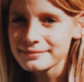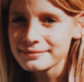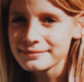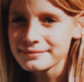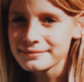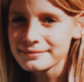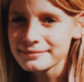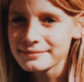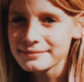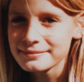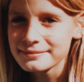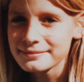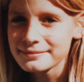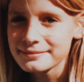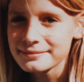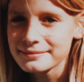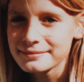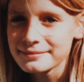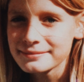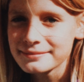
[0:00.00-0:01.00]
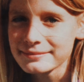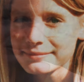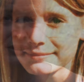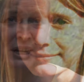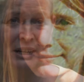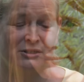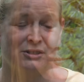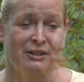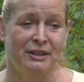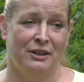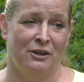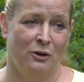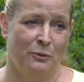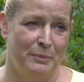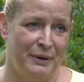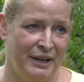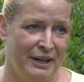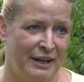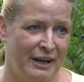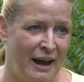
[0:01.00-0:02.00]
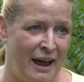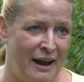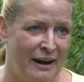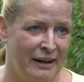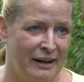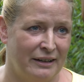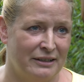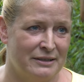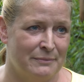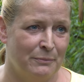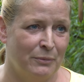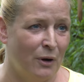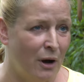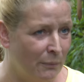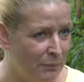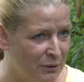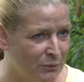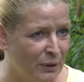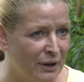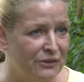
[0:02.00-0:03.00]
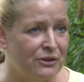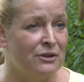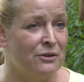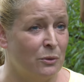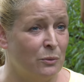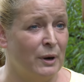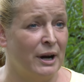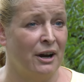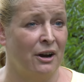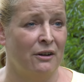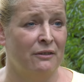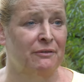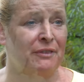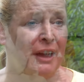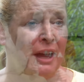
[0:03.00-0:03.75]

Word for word: My grandma, who was actually an opiate addict and probably wasn't aware of